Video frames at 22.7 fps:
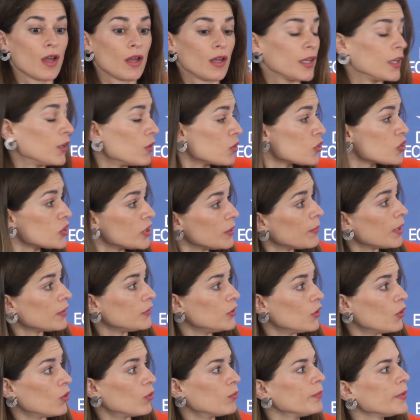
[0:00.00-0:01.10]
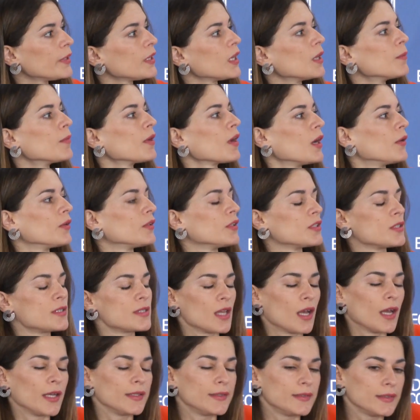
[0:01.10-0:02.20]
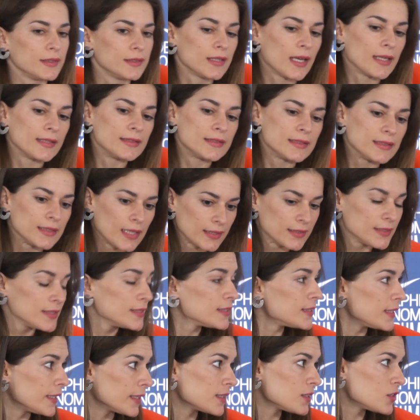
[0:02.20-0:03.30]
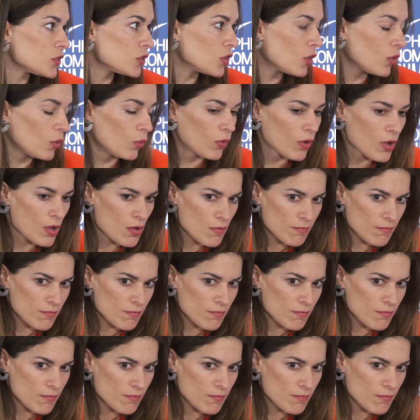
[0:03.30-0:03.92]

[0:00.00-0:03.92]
Hiroshima Dome became a heritage site in 1996. So